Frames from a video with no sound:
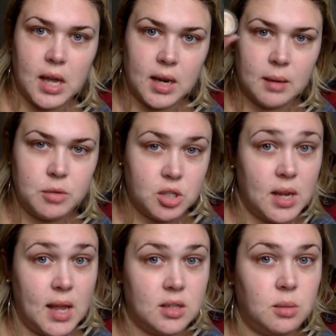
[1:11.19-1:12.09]
and I'm using
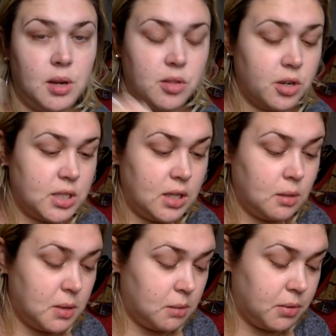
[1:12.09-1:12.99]
NW13 at the
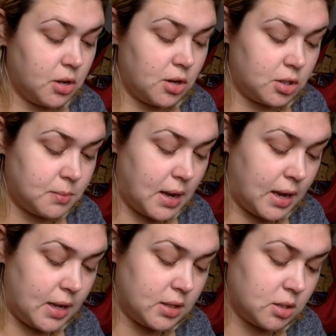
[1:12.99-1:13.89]
minute because
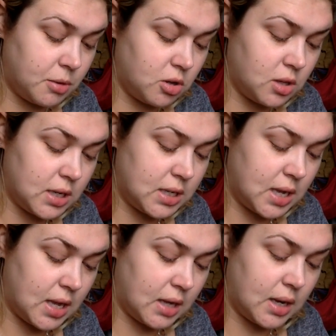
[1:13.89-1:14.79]
my summer holiday
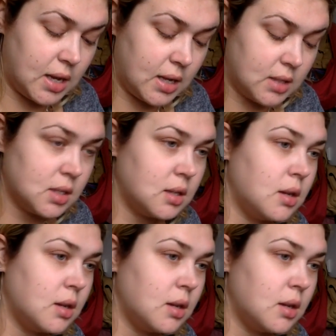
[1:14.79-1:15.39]
tan has